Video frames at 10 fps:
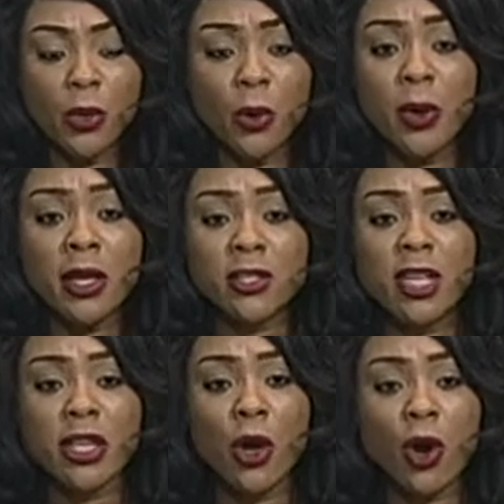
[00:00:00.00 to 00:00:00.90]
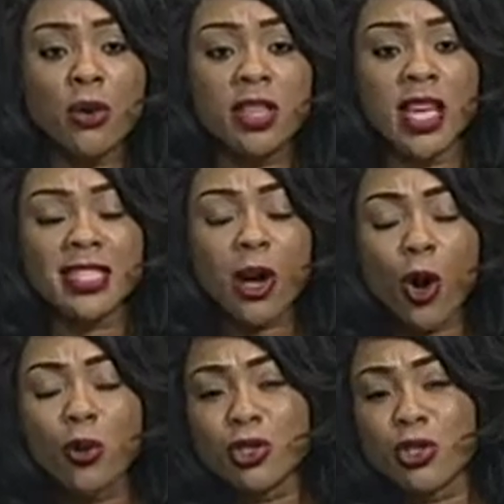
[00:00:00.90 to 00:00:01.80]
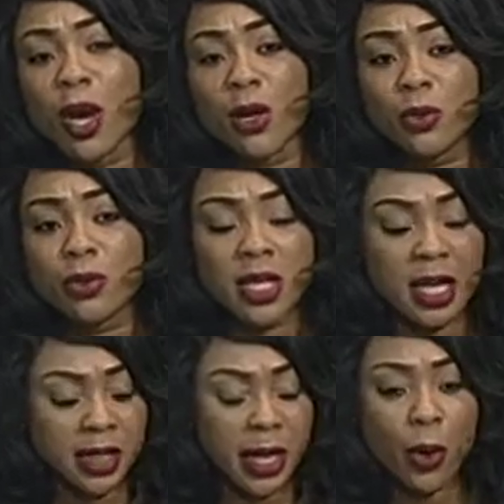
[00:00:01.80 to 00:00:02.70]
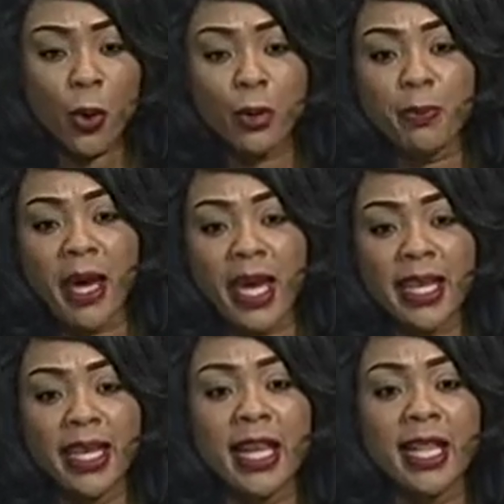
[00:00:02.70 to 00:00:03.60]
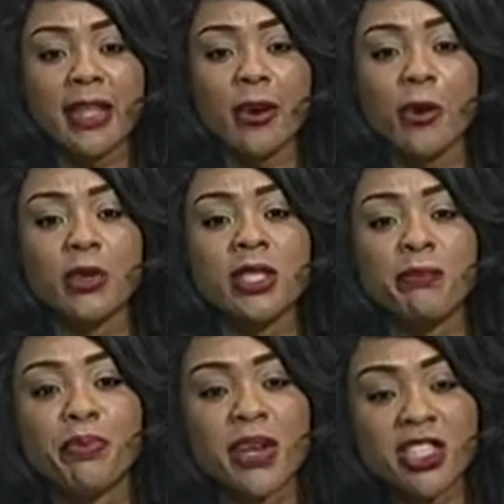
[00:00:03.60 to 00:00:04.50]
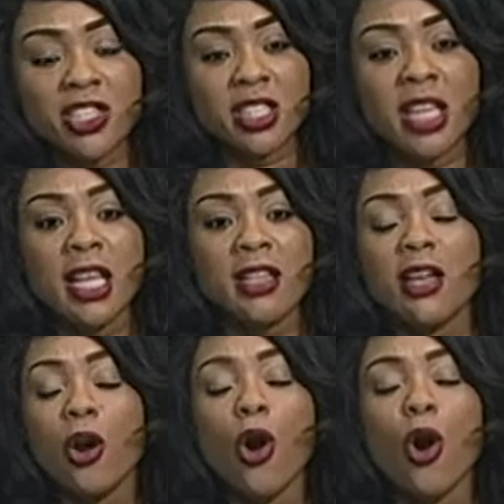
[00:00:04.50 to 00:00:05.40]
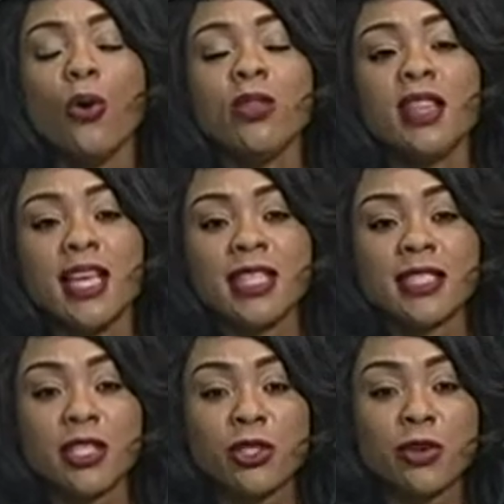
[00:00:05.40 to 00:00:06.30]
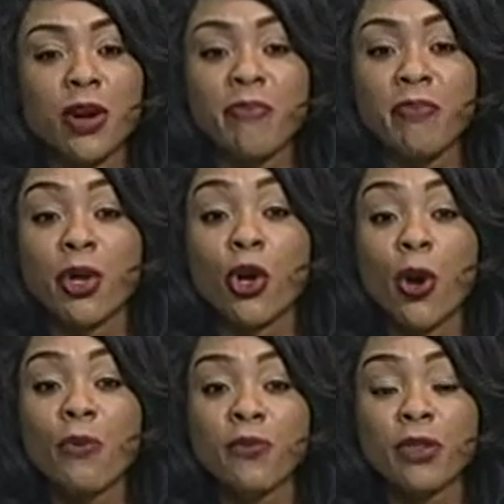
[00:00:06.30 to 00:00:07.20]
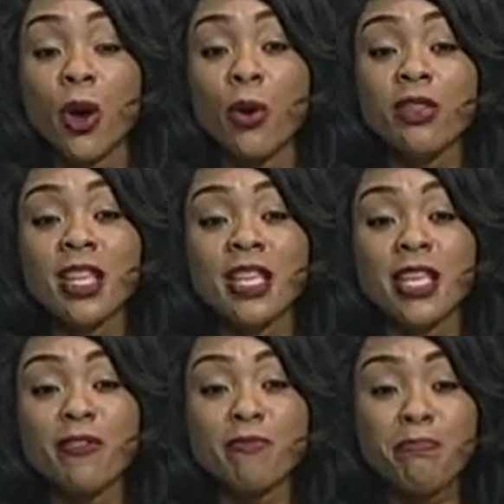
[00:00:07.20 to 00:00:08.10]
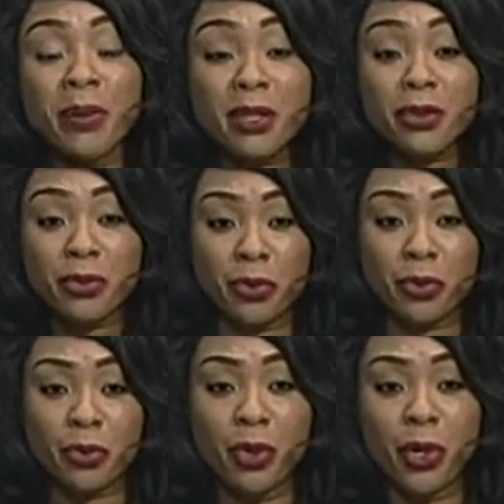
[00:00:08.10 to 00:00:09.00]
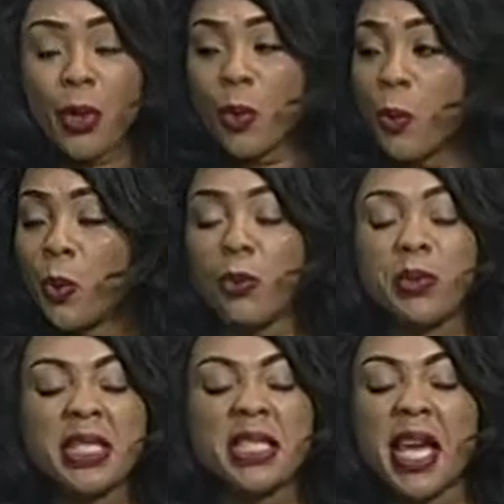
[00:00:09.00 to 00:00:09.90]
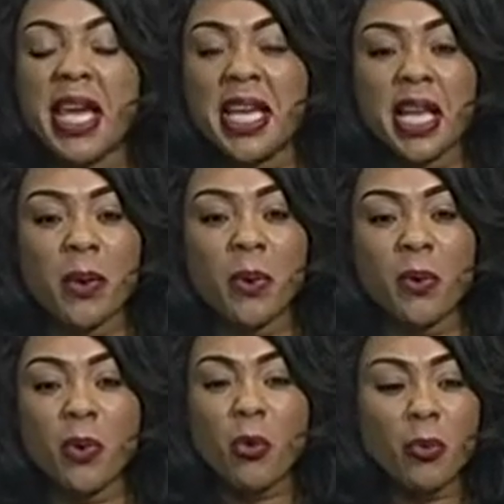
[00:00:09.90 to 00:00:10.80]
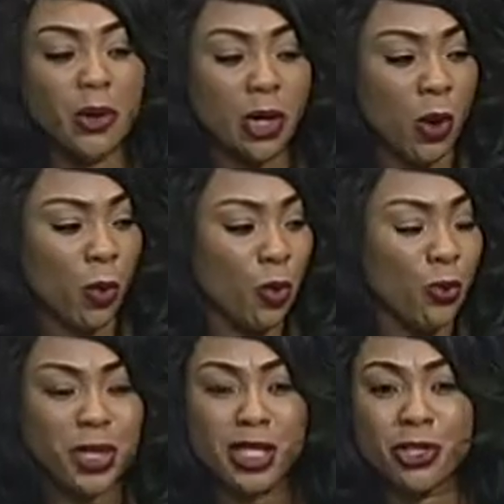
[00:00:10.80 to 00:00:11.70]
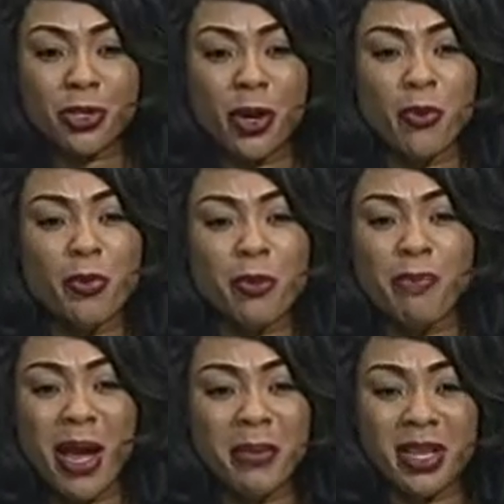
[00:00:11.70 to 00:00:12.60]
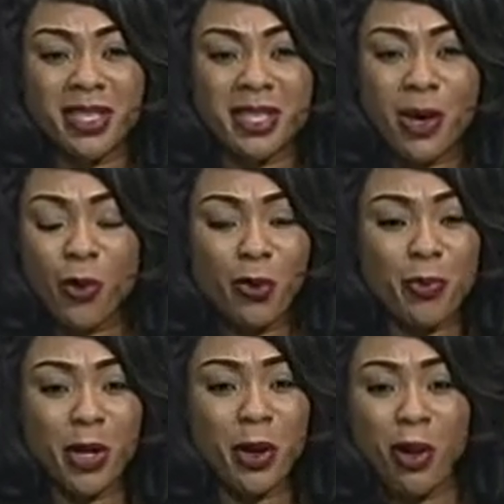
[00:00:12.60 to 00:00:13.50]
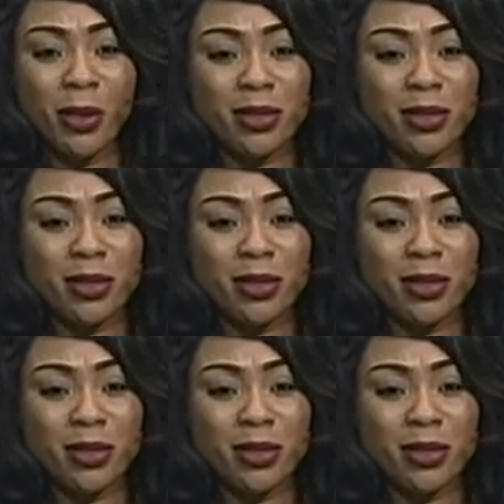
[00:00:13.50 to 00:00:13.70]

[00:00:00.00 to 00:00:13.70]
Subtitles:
so that the old things, the old struggles, the old pain, the old depression, the old things that you have been going through, the old thing that you've been through will be taken, will be destroyed, will be buried, will be gone.